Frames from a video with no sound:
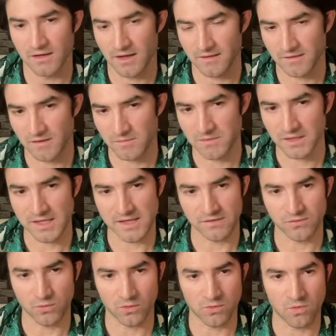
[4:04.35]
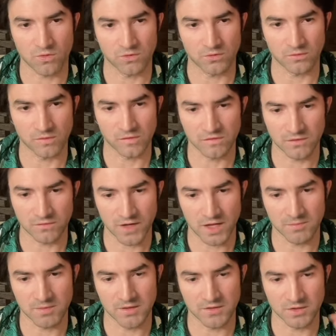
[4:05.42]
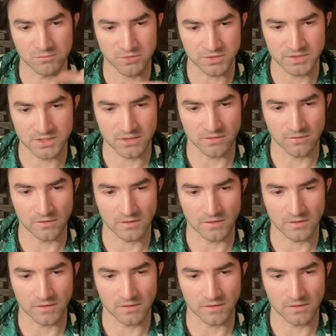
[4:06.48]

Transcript: I sum the last four quarters, divide by the number of shares.